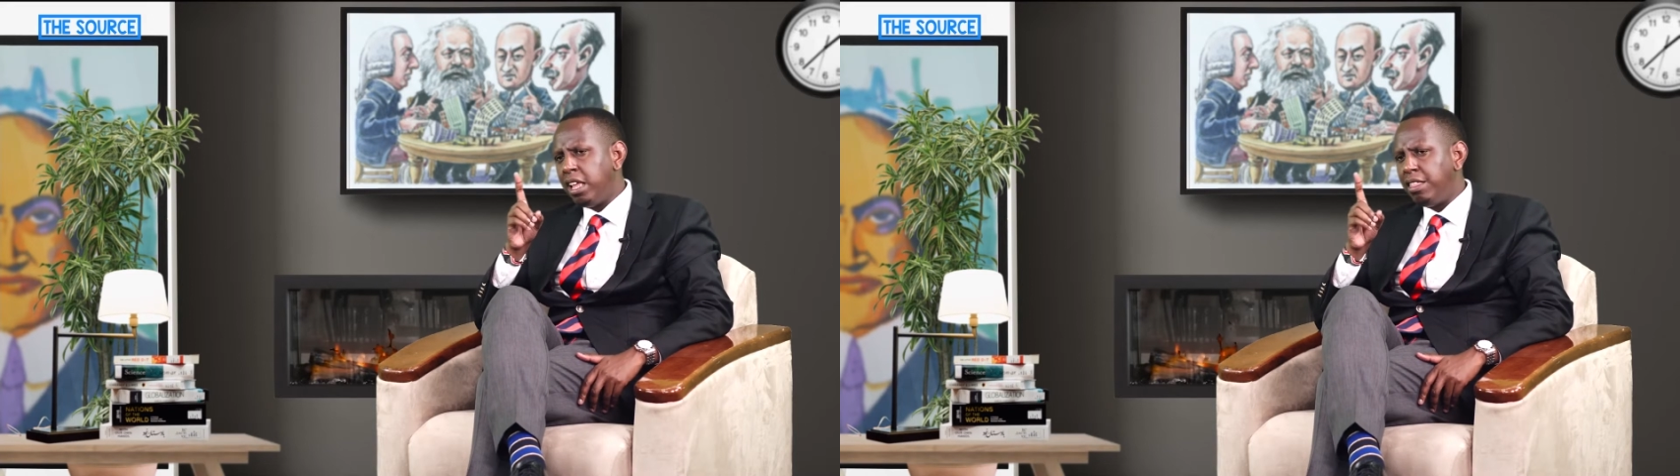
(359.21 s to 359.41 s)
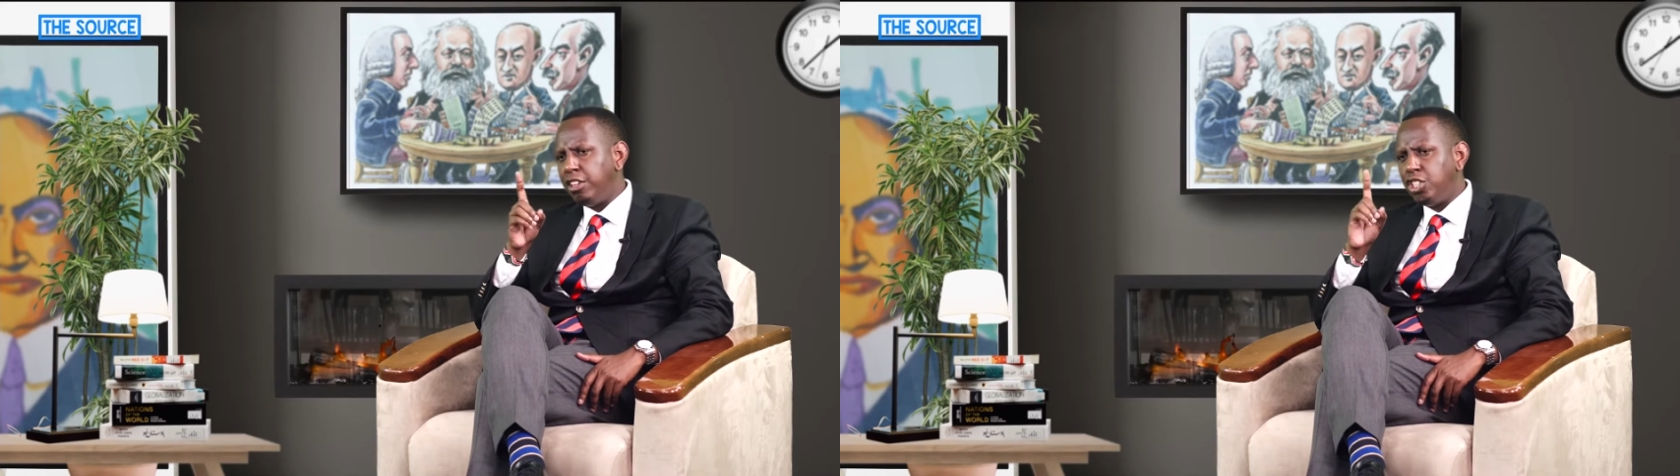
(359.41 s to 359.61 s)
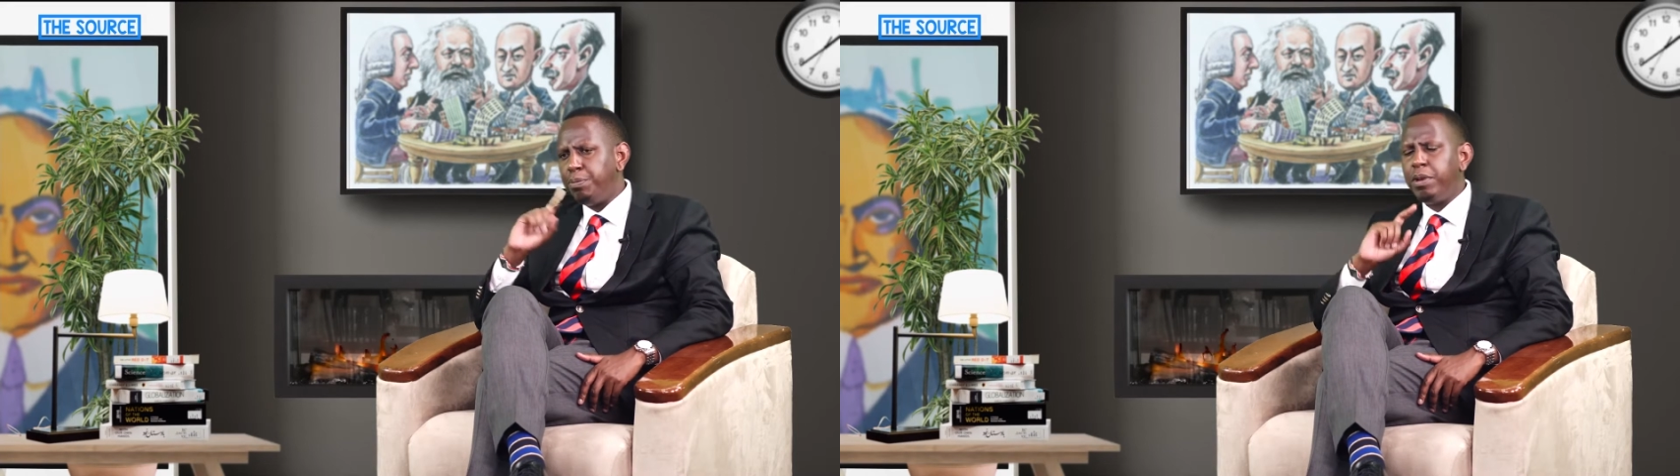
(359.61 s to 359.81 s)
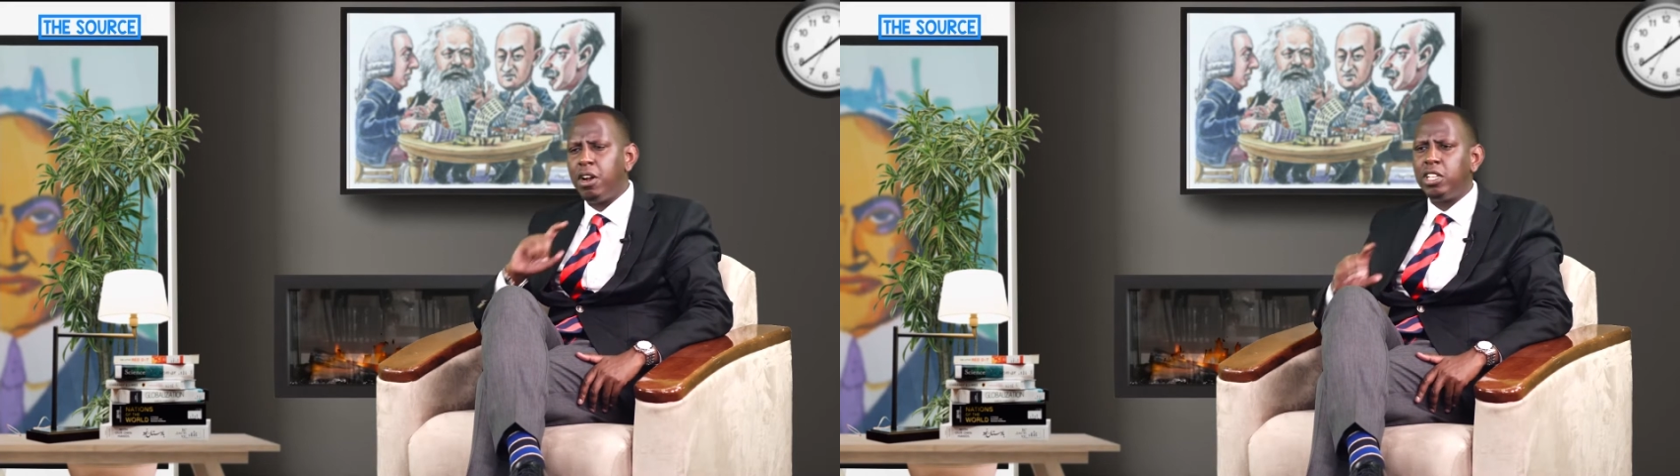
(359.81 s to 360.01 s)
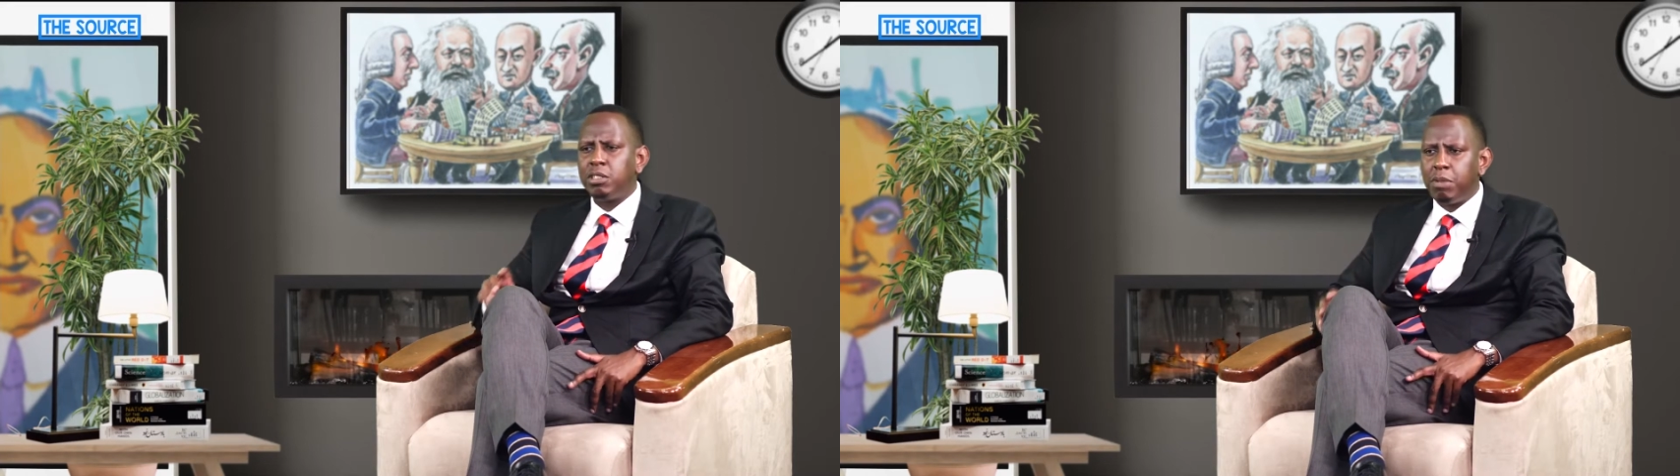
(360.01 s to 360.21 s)
The
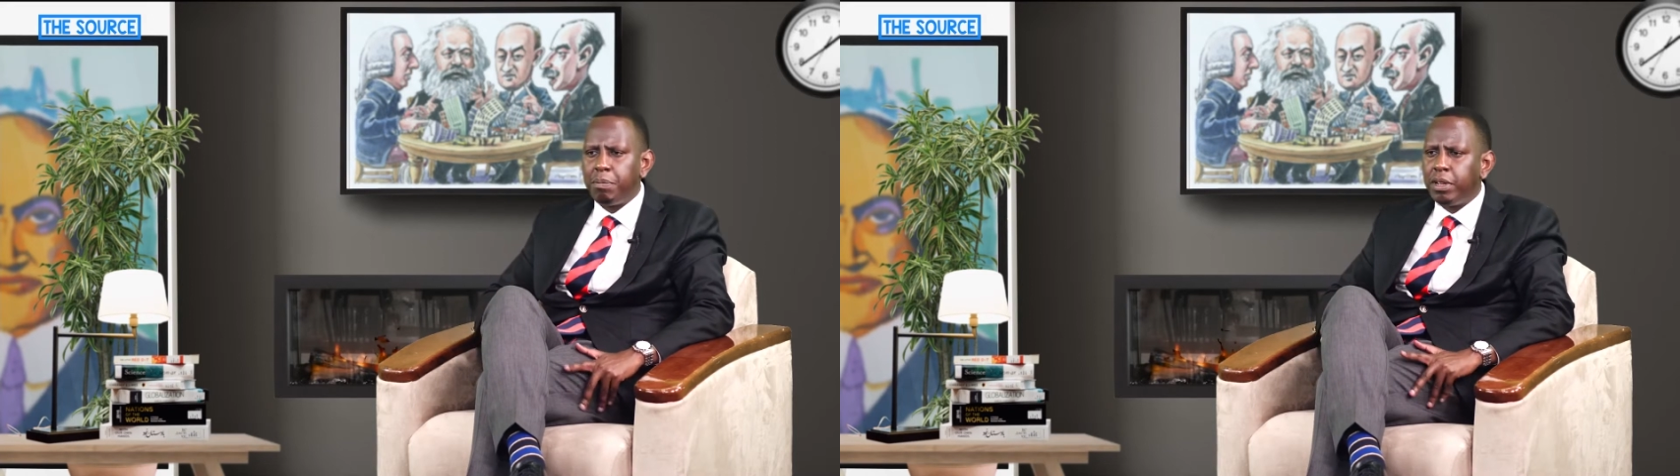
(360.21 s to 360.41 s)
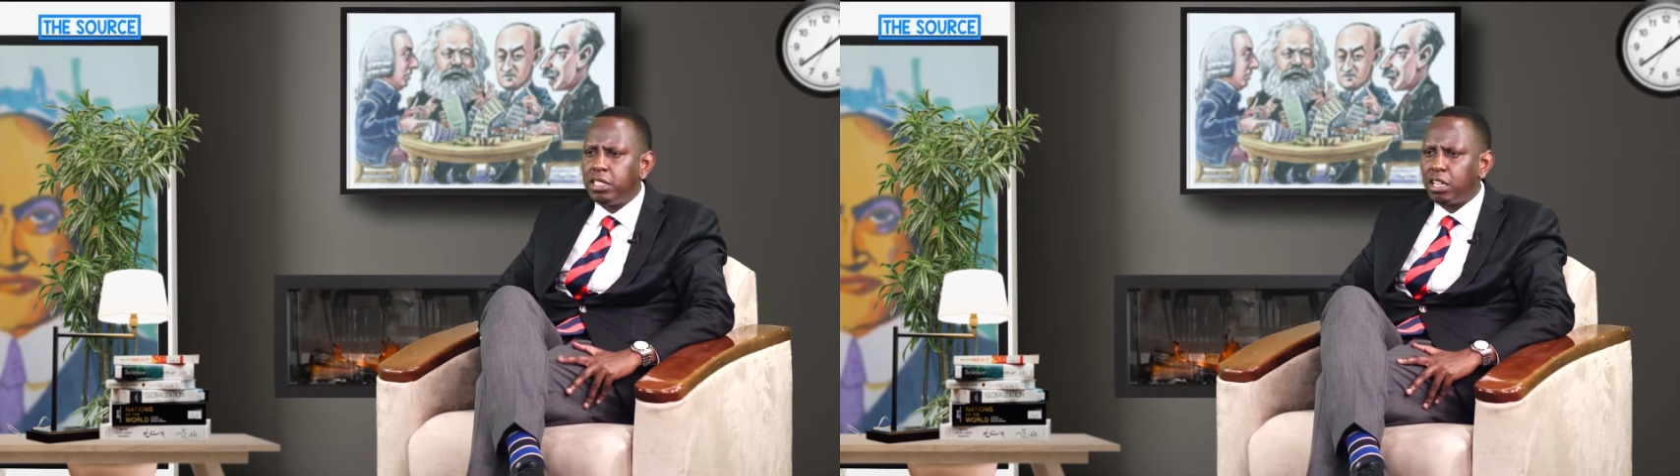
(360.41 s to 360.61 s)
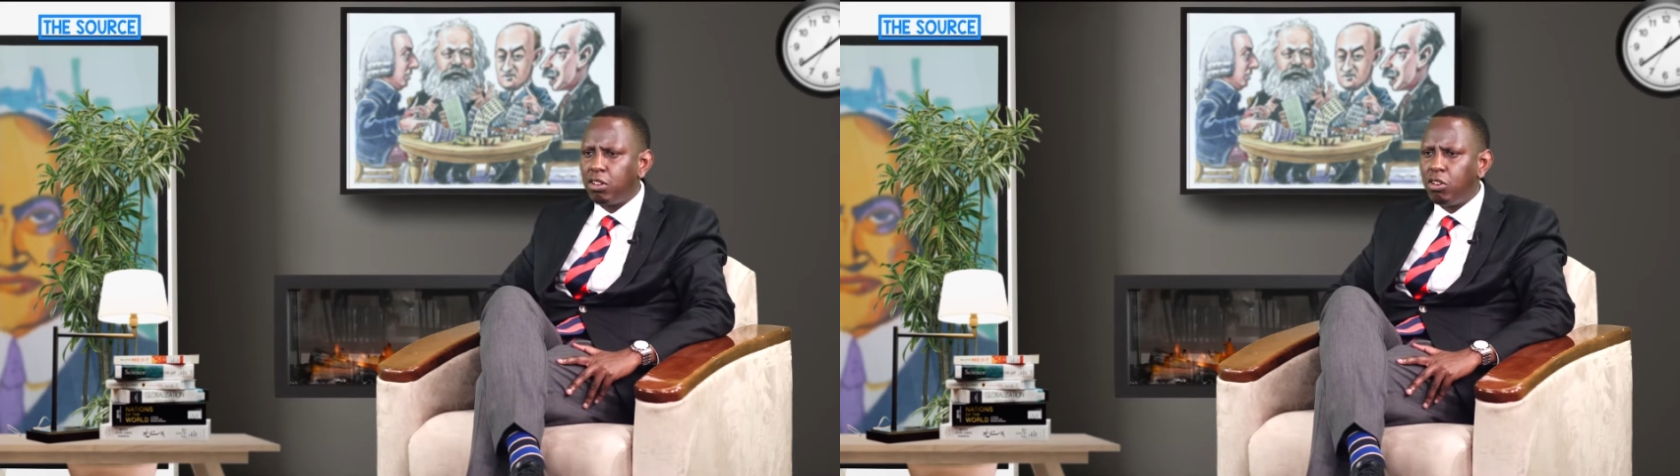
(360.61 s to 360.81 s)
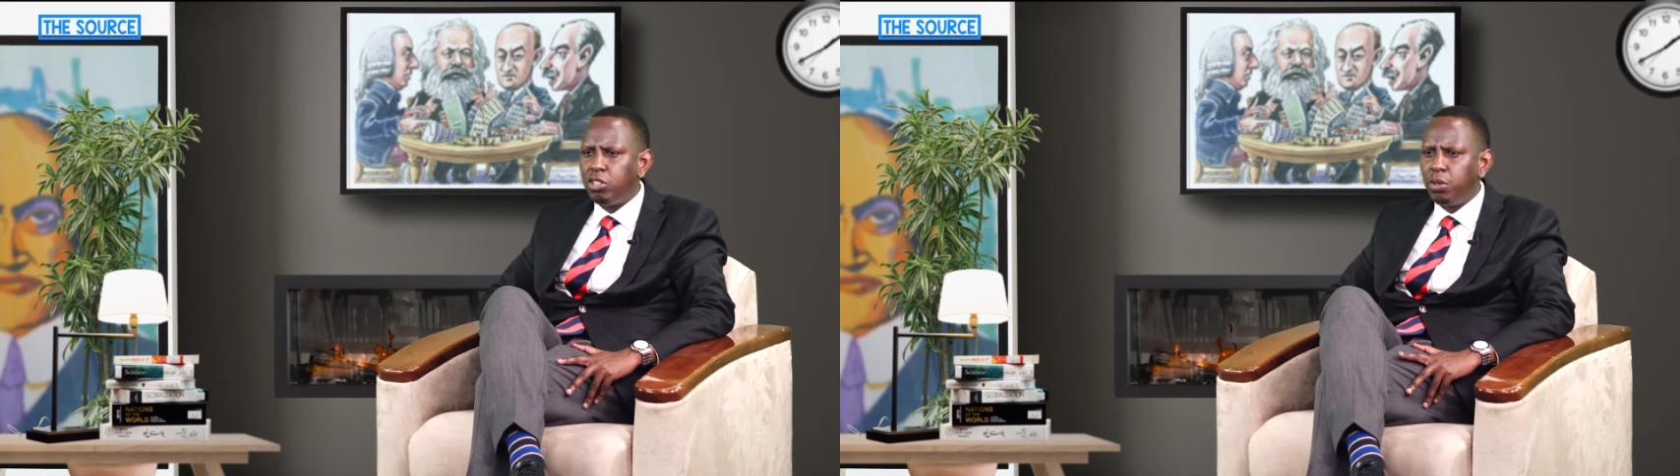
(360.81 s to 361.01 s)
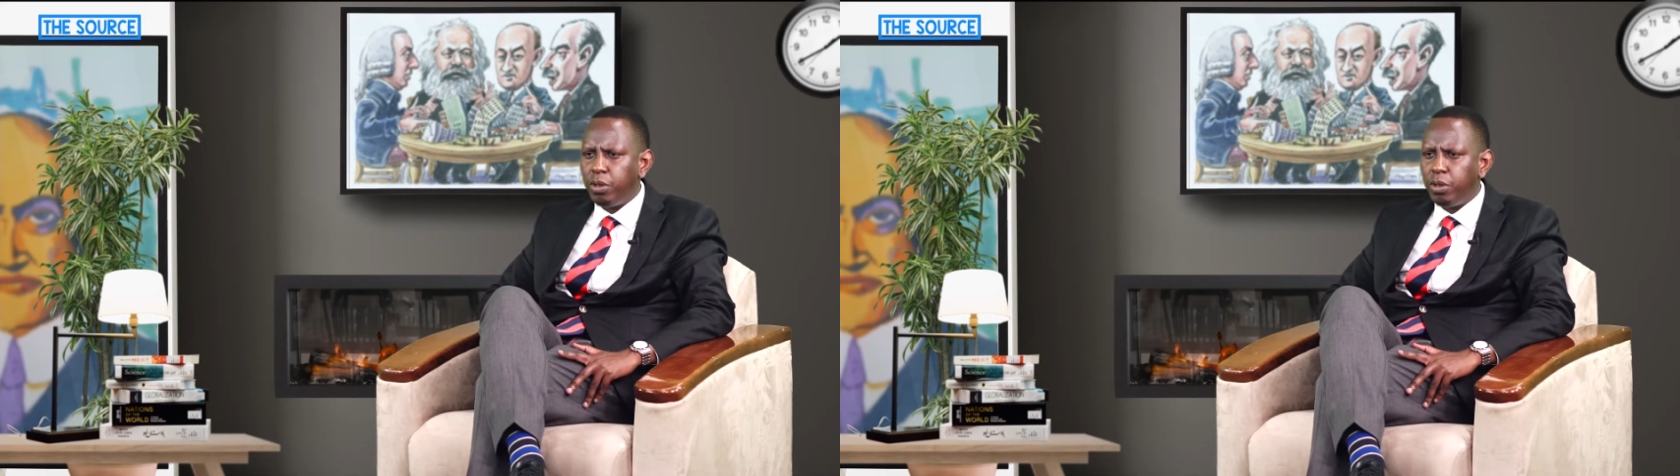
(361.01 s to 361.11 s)
GPRS mapping technology